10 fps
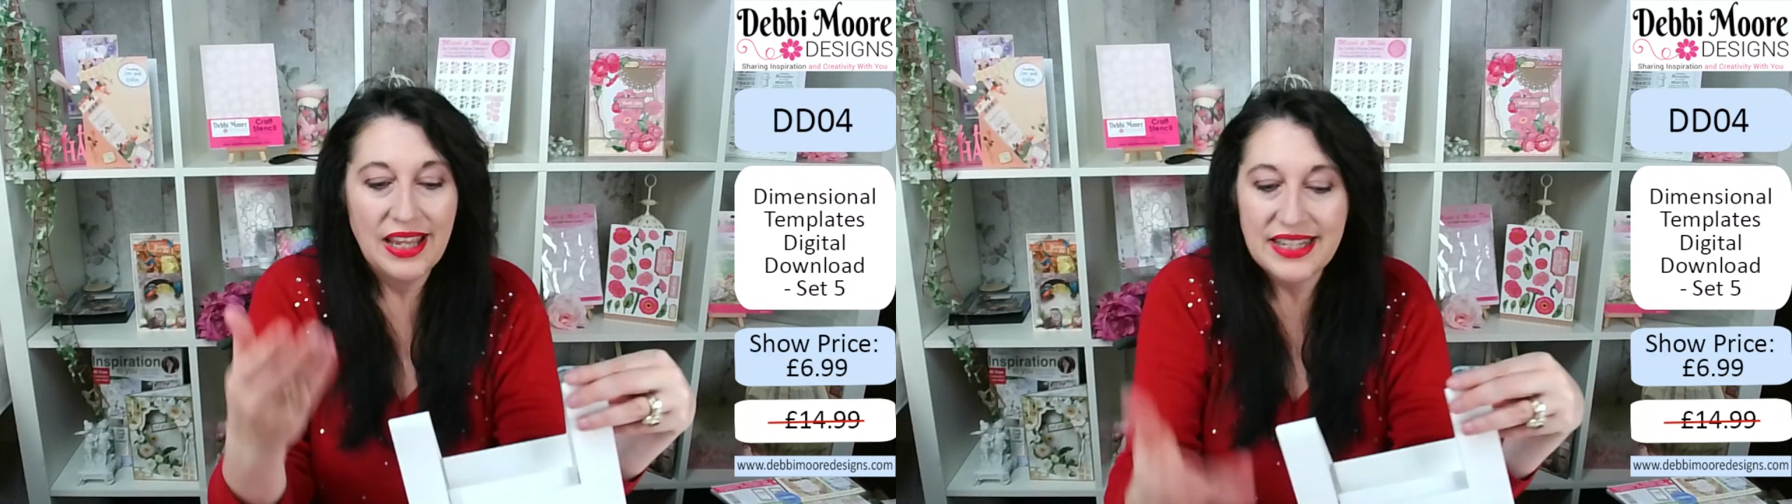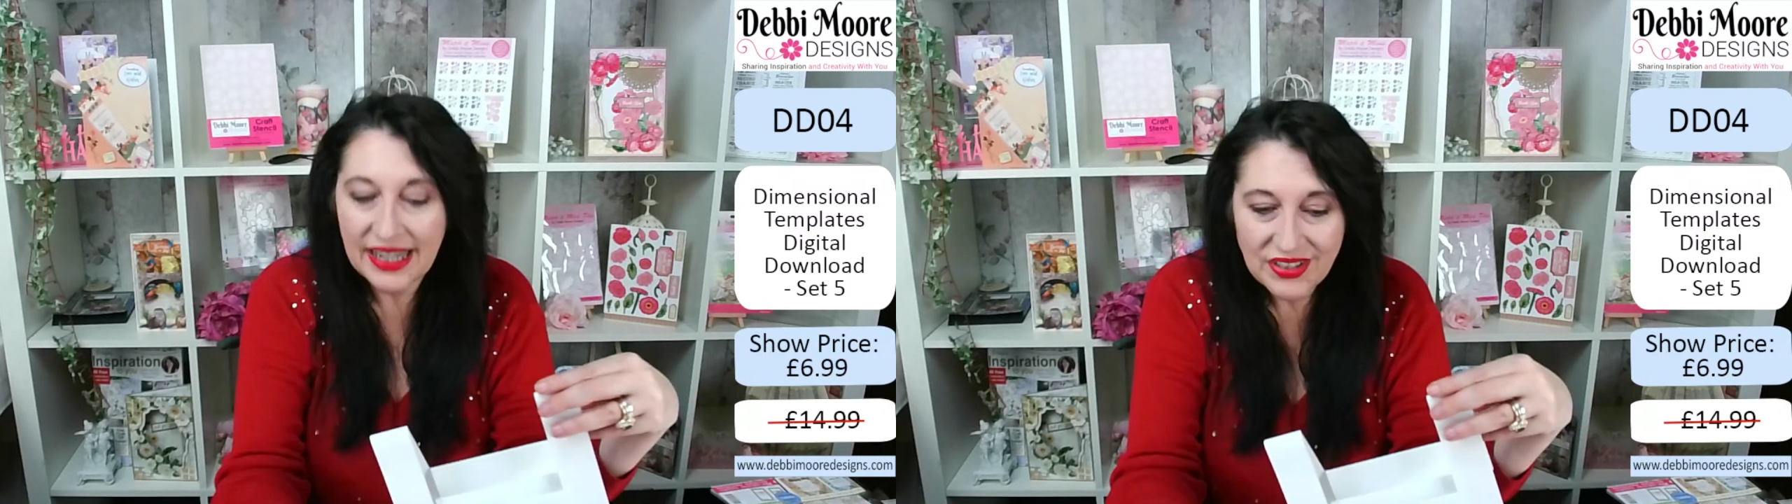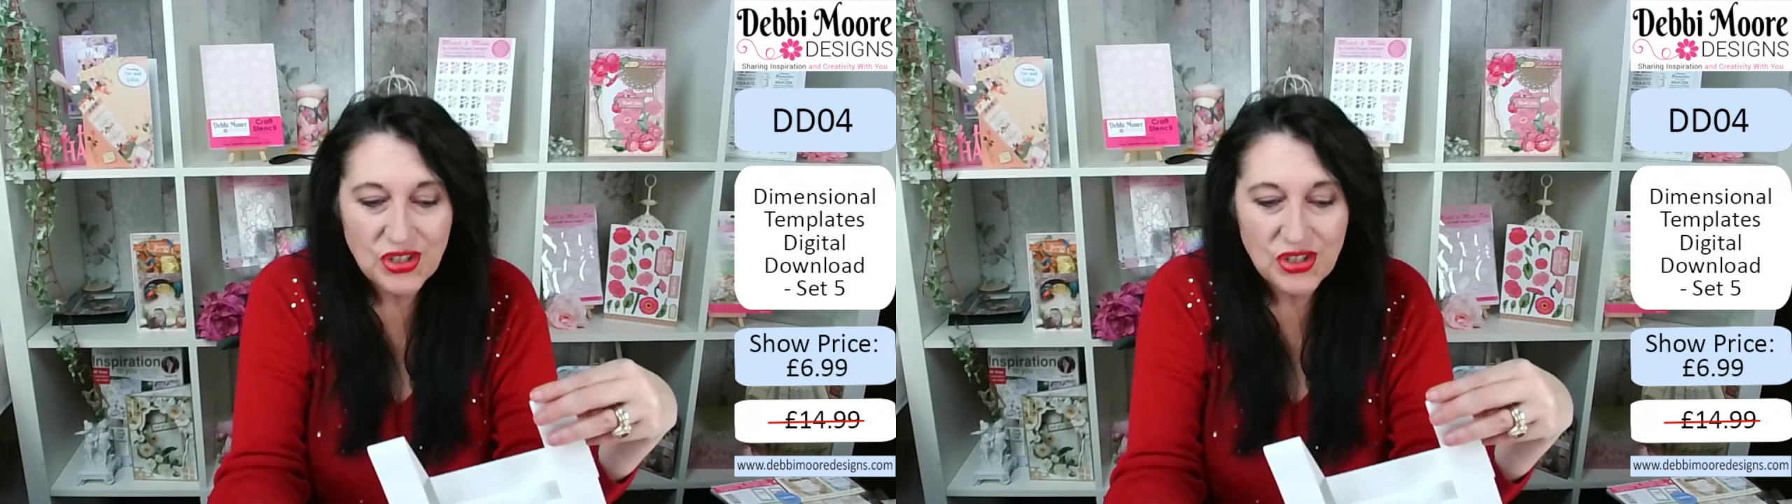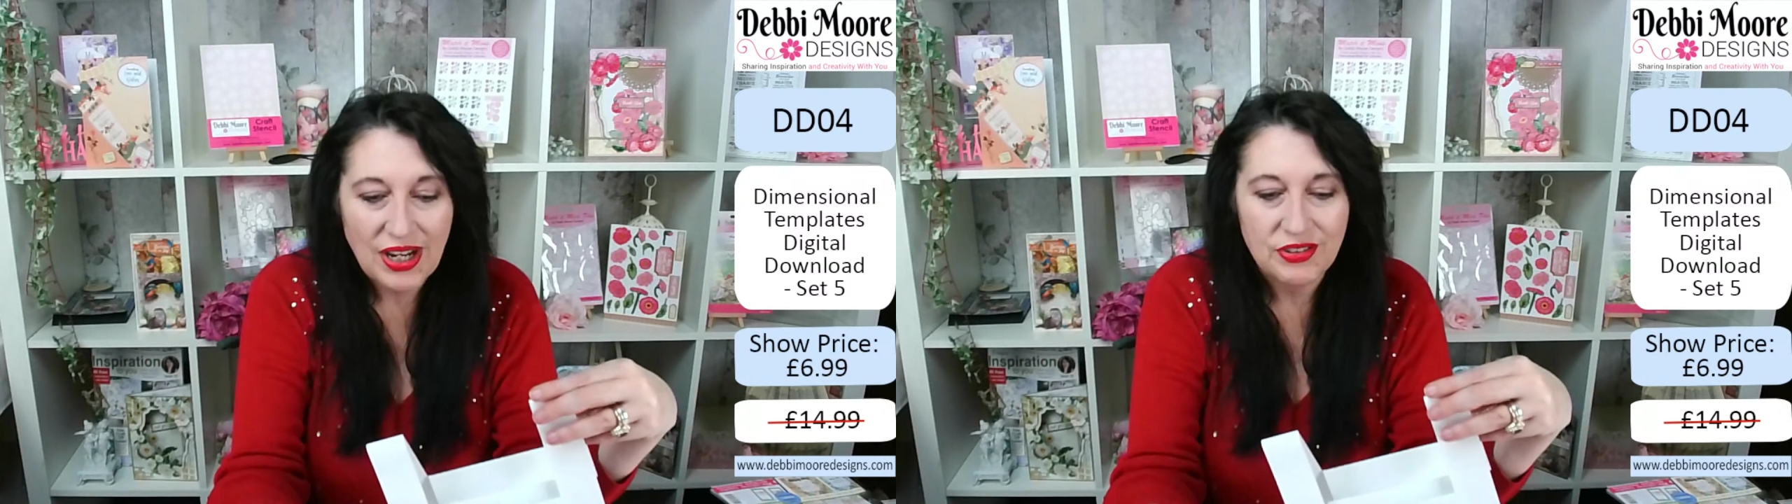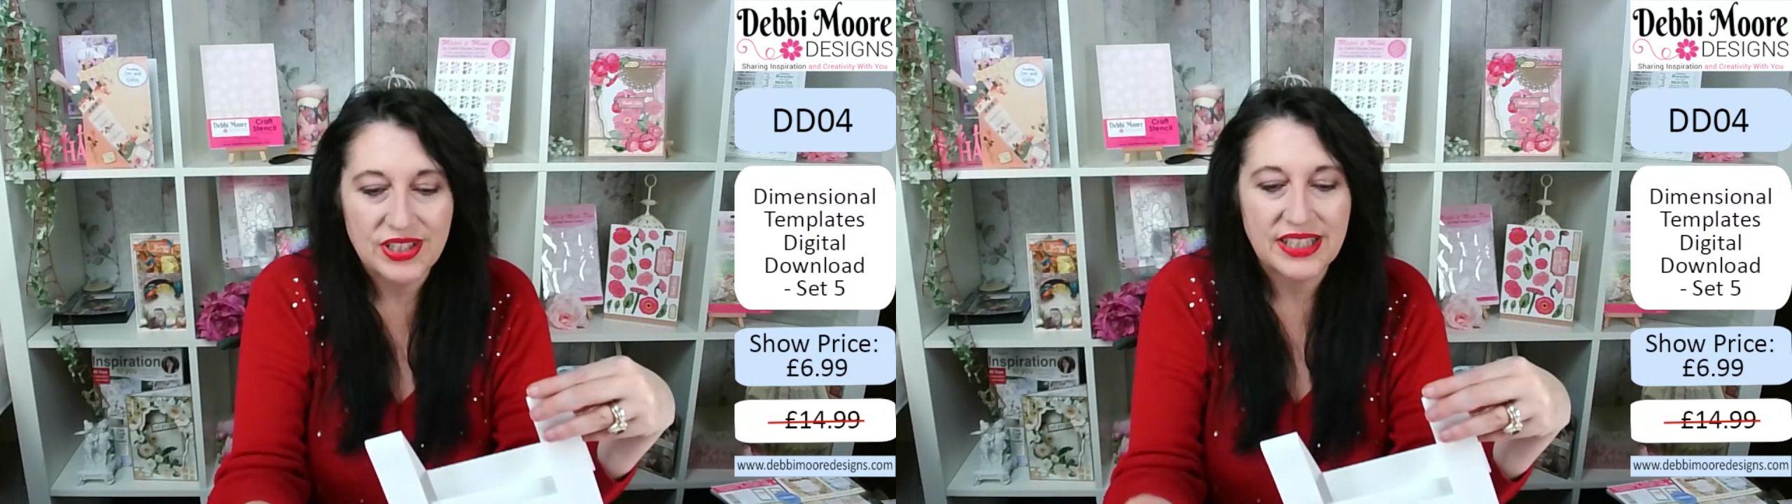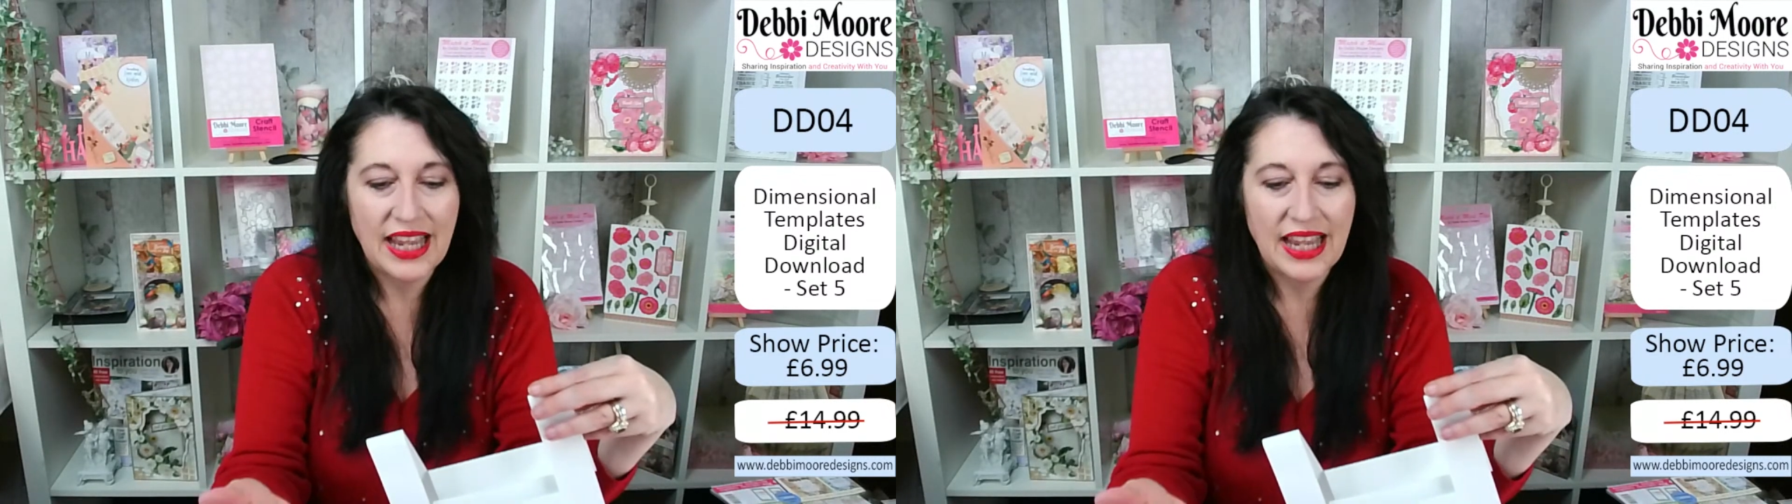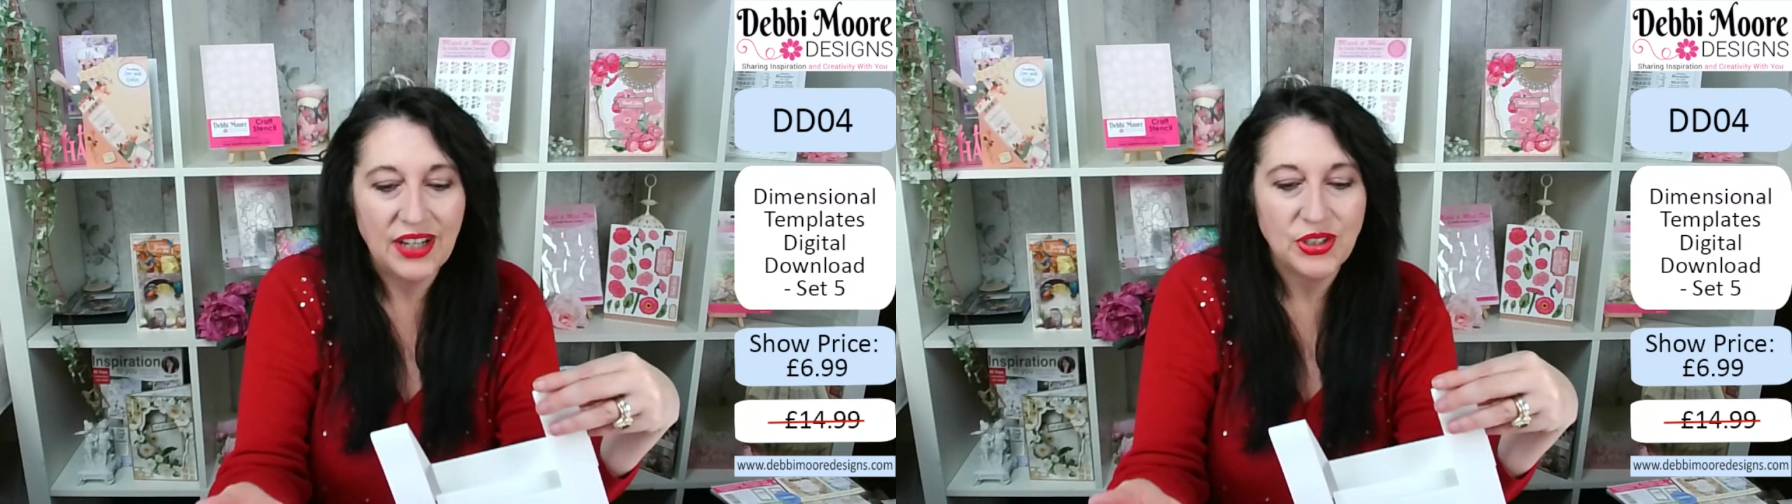Yes, Sharon, she says, can